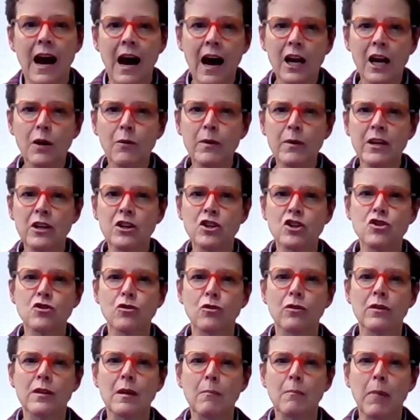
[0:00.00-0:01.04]
How do we
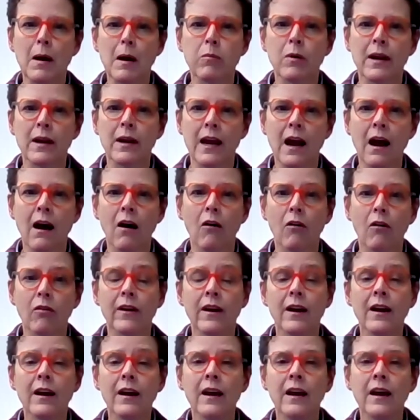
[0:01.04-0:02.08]
ensure that public
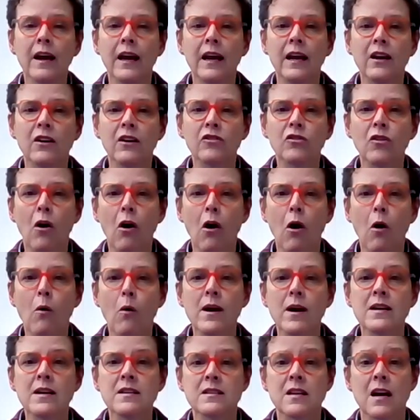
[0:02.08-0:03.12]
health is
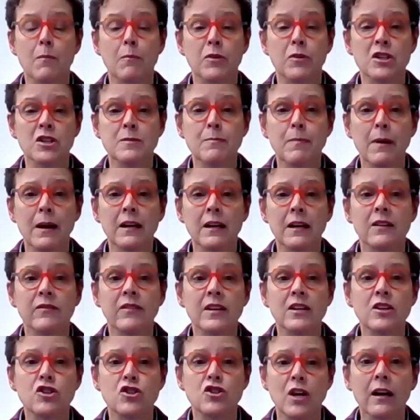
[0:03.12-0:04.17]
always a perspective
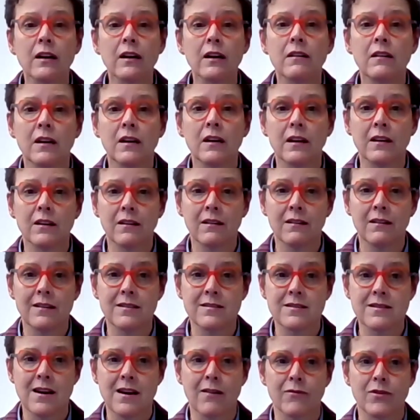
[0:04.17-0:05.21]
injected into
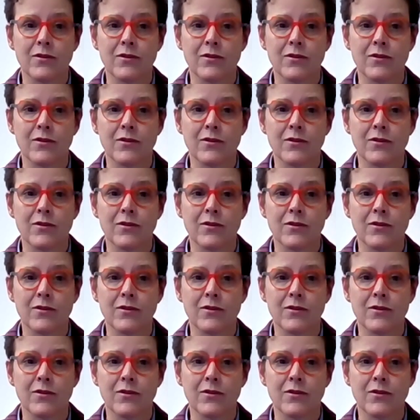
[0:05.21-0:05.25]
these